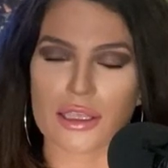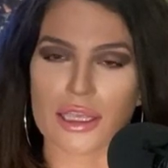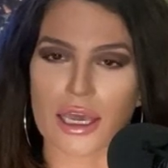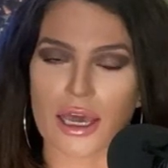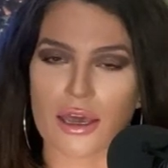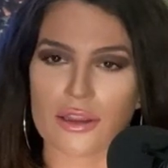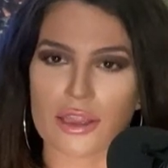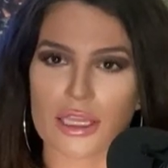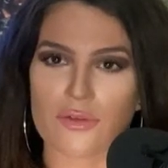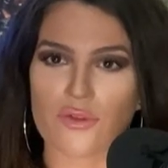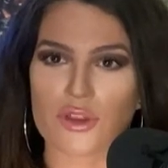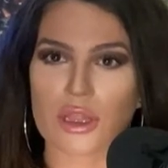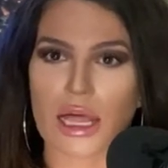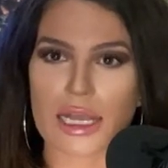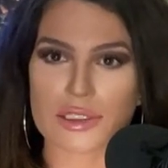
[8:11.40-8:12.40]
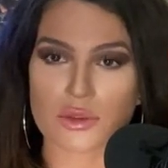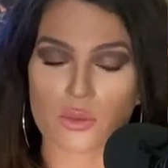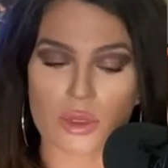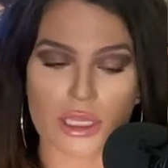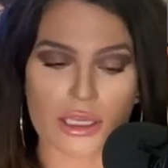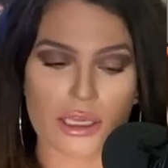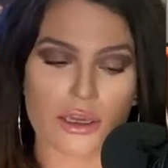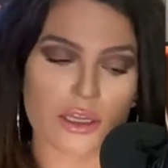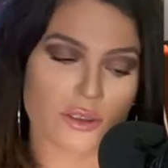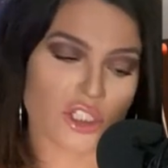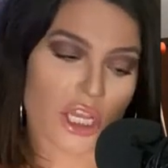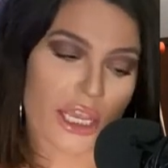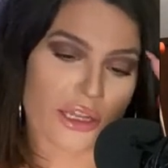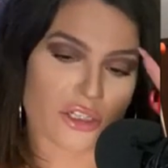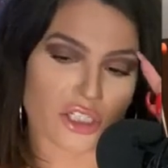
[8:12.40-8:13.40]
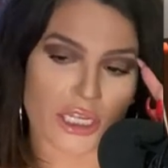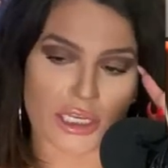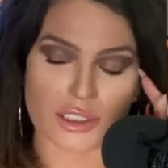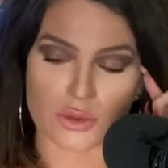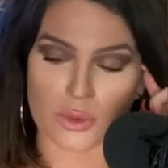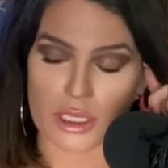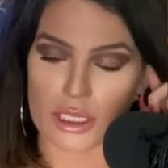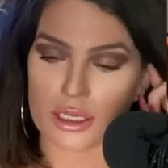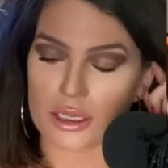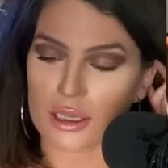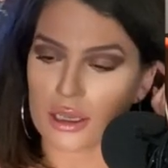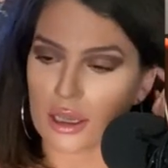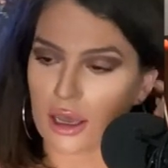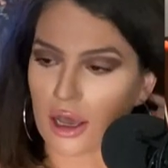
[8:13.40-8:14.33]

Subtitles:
Yeah, like, for the last week. It could change next week.